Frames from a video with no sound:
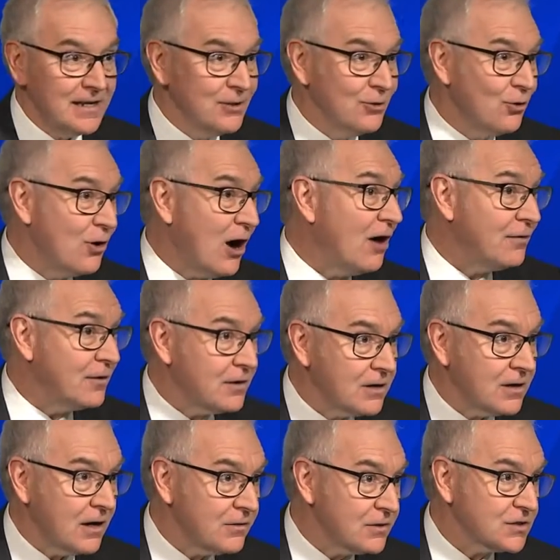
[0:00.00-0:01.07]

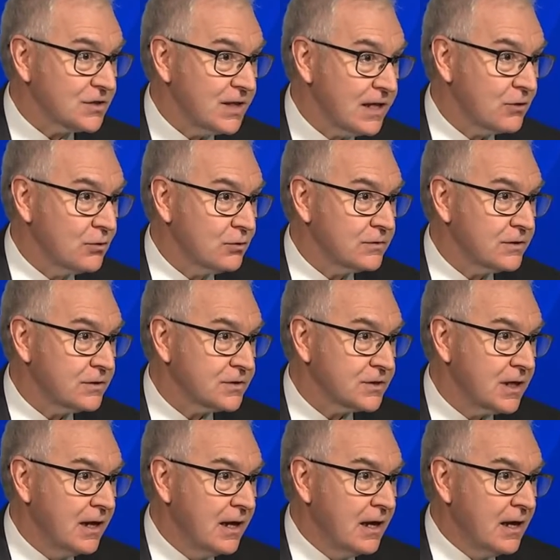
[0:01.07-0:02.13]
other stakeholders.
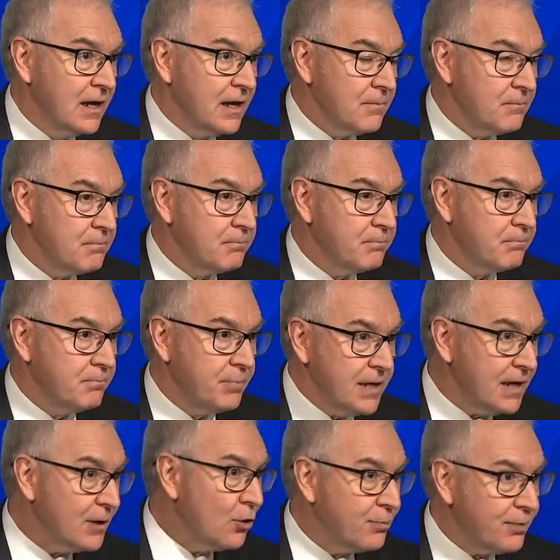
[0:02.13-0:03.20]

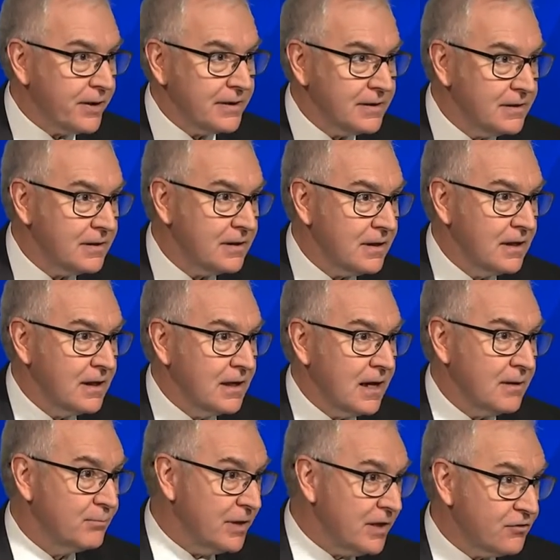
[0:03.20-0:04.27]
Being open
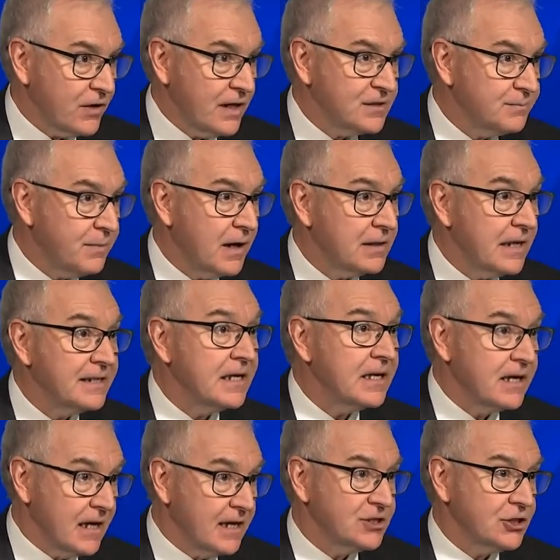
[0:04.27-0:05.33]
and being transparent and
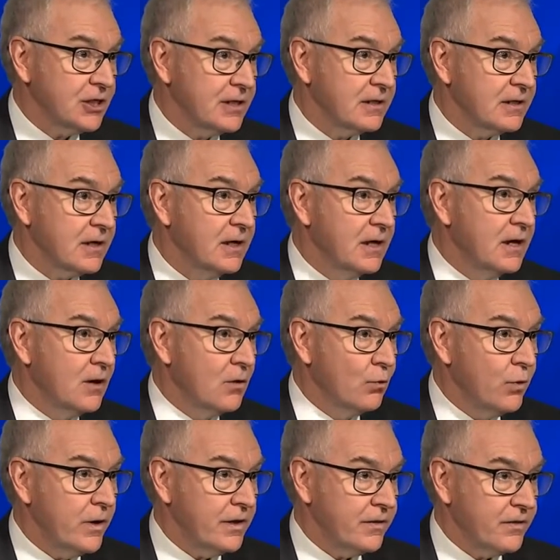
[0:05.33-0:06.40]
engaging
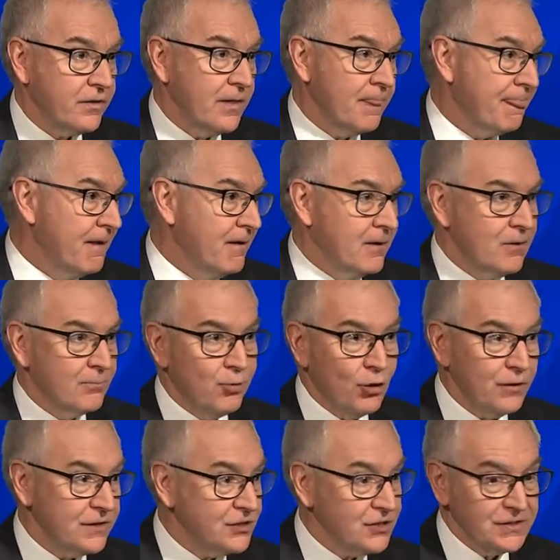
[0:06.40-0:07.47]
with
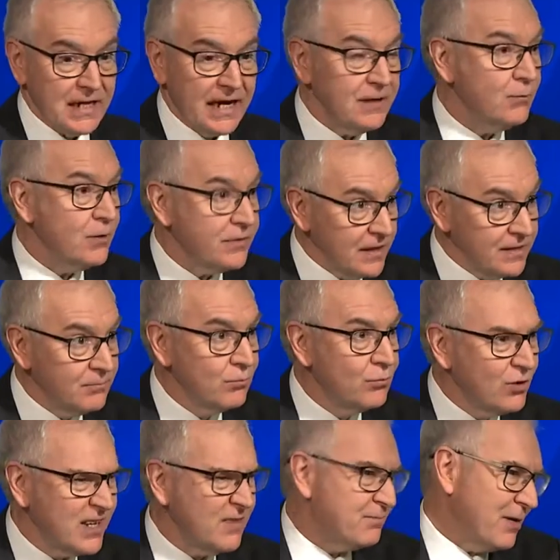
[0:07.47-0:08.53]
politicians and
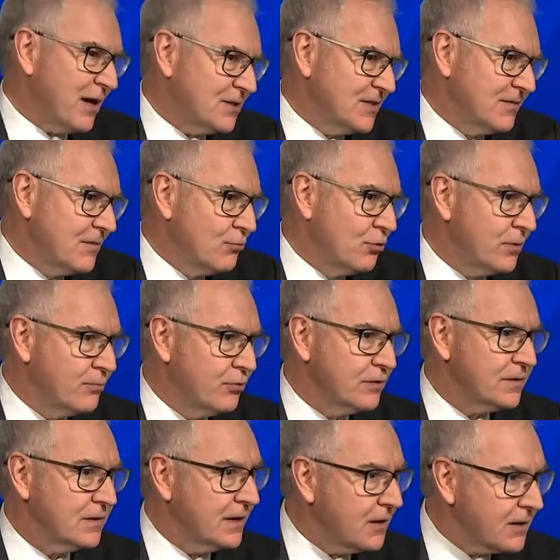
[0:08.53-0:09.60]
perhaps even more
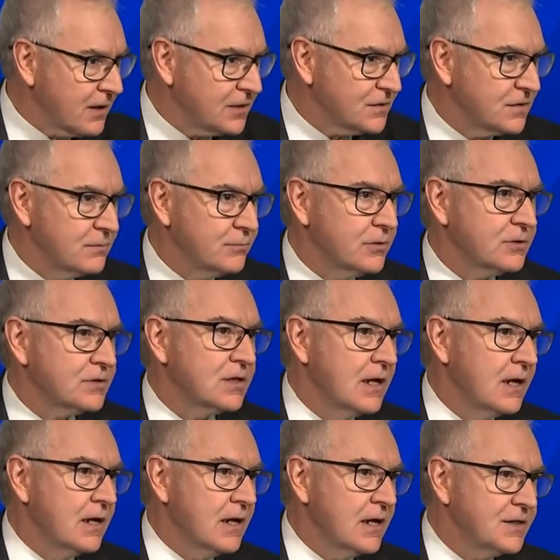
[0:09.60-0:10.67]
importantly, our customers
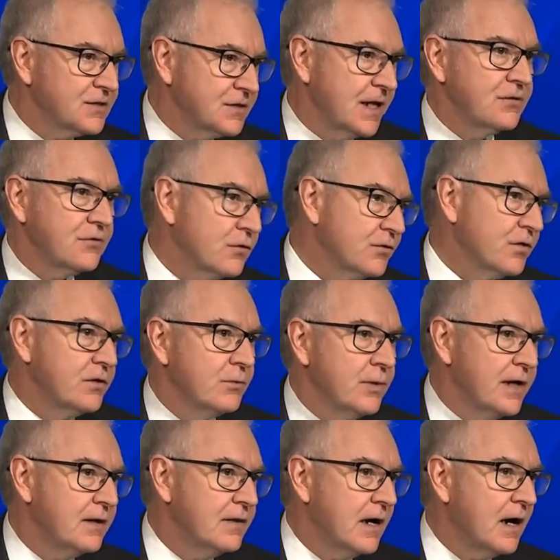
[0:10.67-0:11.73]
is central to the
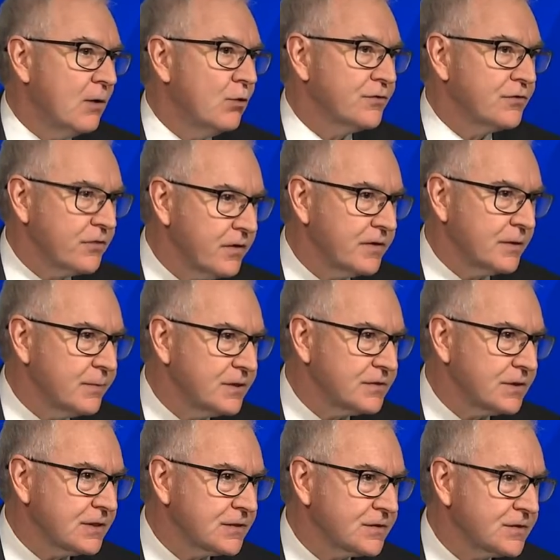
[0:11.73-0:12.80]
way that I want to run the
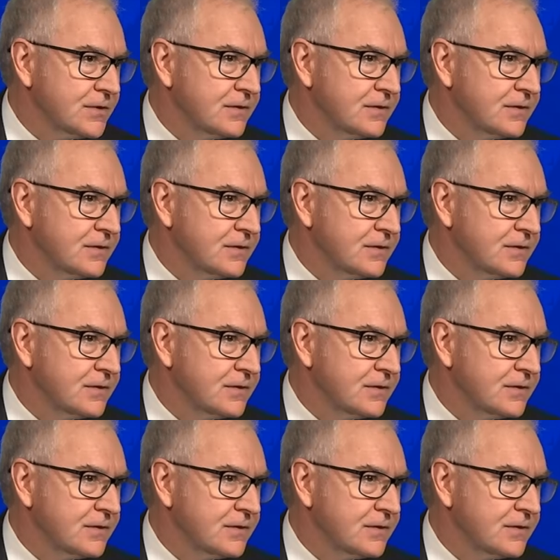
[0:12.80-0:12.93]
business.